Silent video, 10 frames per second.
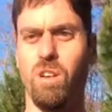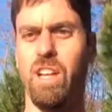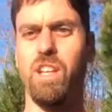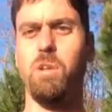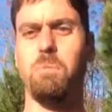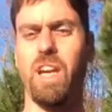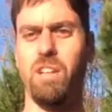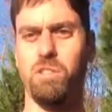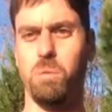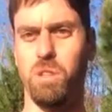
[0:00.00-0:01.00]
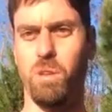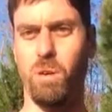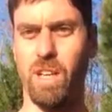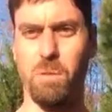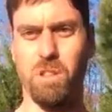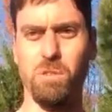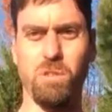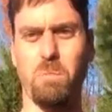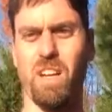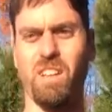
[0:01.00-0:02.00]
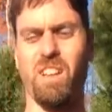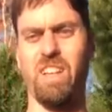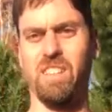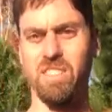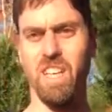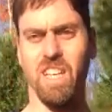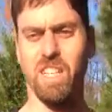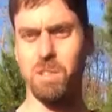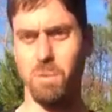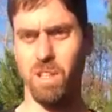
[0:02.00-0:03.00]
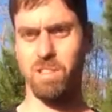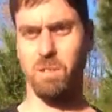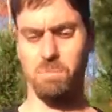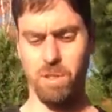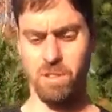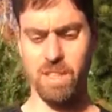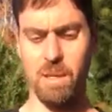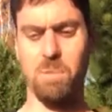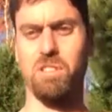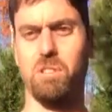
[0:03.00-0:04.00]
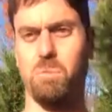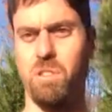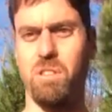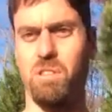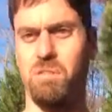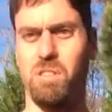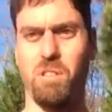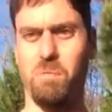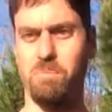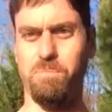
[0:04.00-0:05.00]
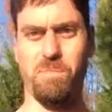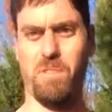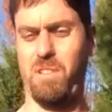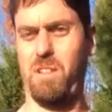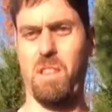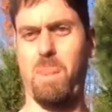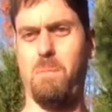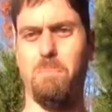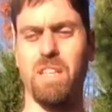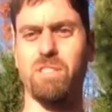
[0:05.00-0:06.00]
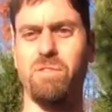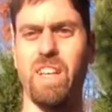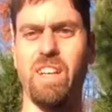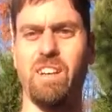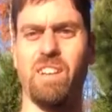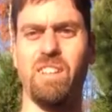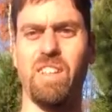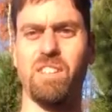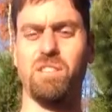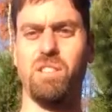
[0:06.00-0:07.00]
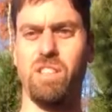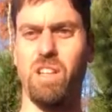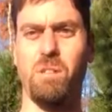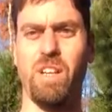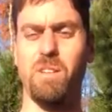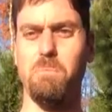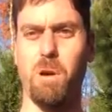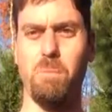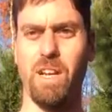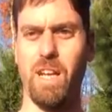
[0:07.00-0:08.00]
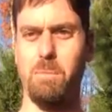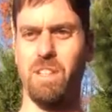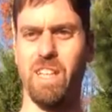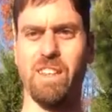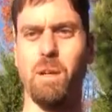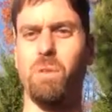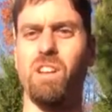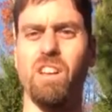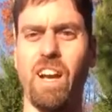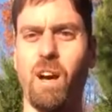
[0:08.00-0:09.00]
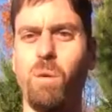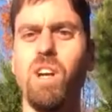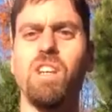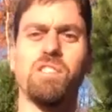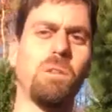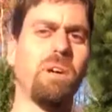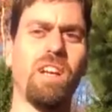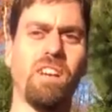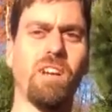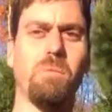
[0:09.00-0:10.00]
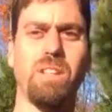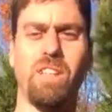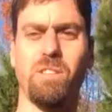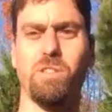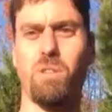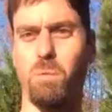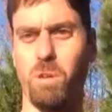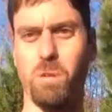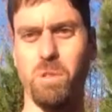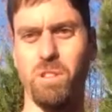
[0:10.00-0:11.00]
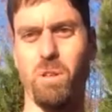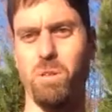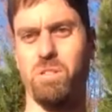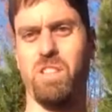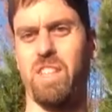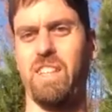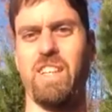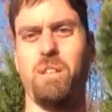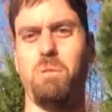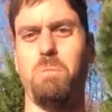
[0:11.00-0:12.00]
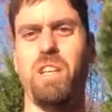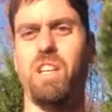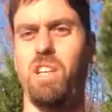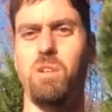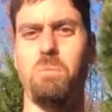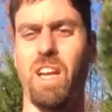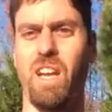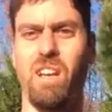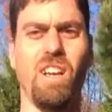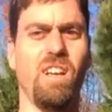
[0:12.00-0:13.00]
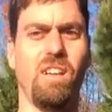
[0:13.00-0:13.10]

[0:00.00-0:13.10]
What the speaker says: or inhumane to a dog, I would lose all my clients. As well as I'm established at one of the best veterinary clinics here in Birmingham, and like they would allow somebody to come in there to start working with dogs like that who would be inhumane